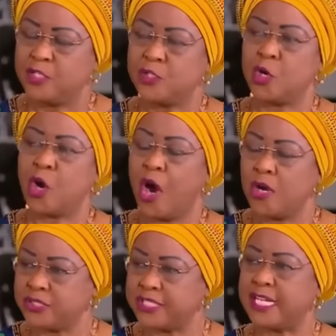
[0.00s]
to
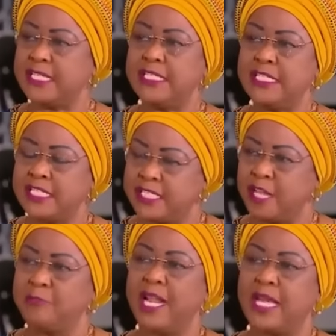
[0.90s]
constantly
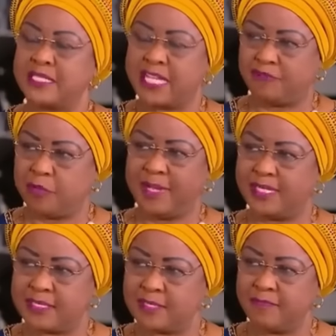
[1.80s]
destabilize
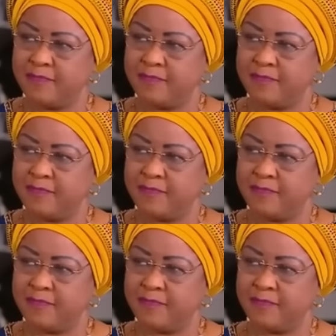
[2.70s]
governments.